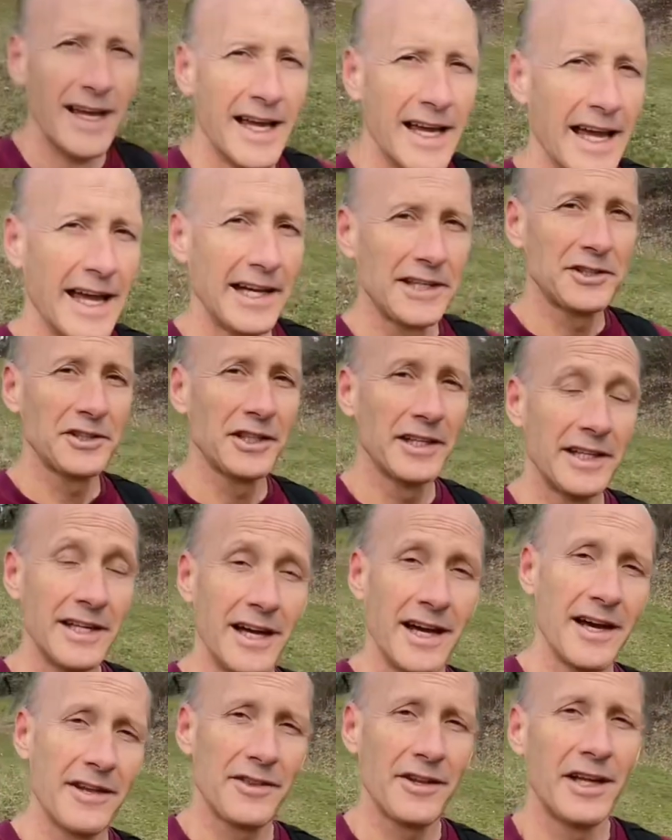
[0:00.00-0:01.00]
Actually,
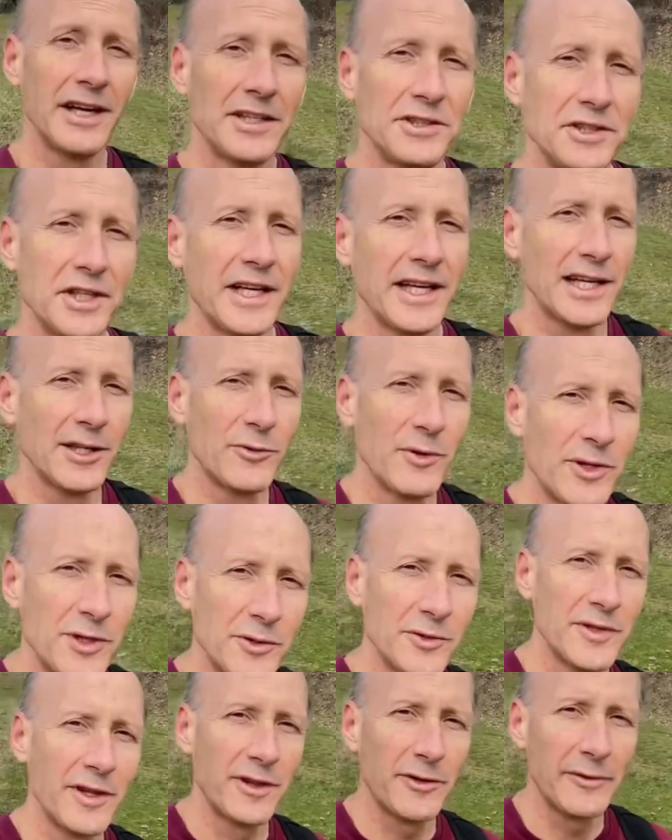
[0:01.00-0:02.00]
I thought I'd check in with you
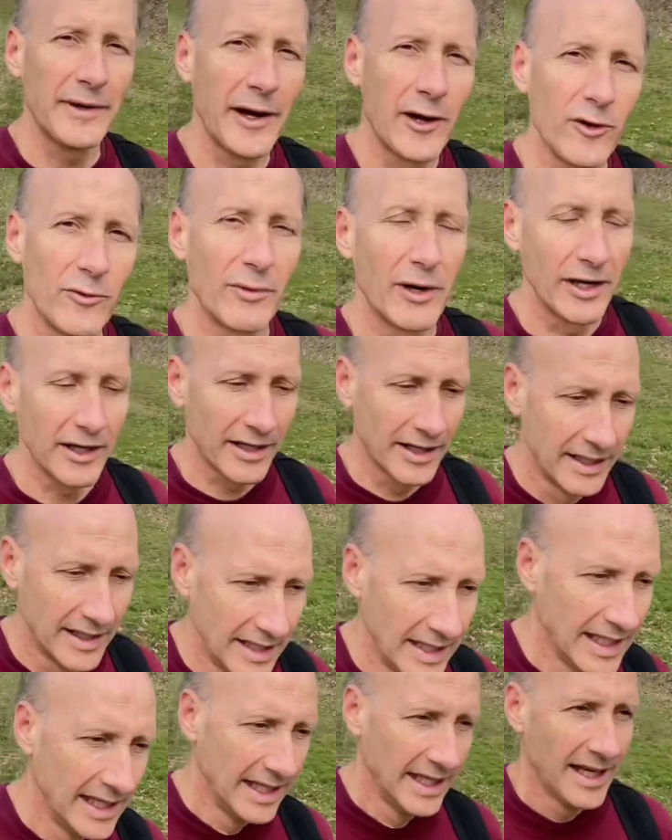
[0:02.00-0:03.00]
at the 3-hour mark.
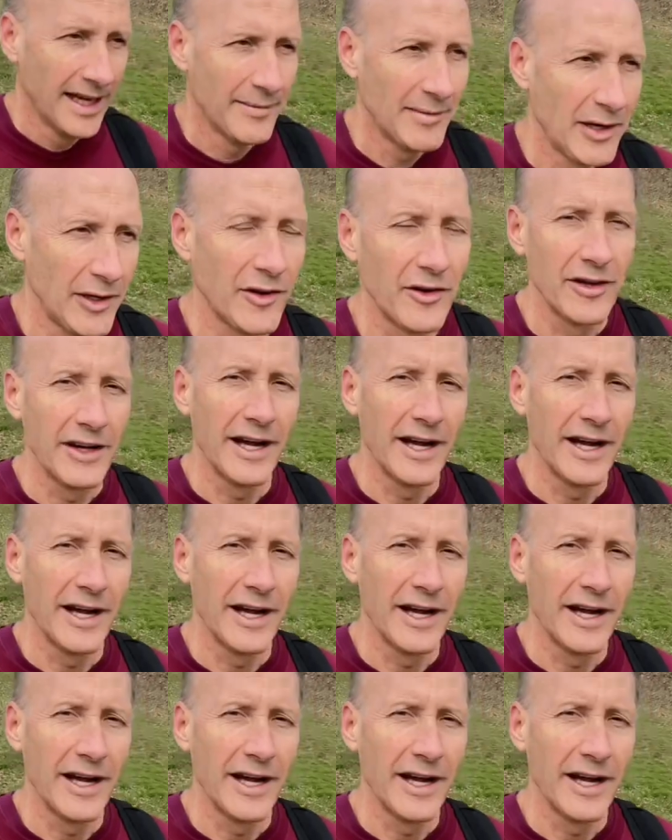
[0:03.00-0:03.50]
I'm out on a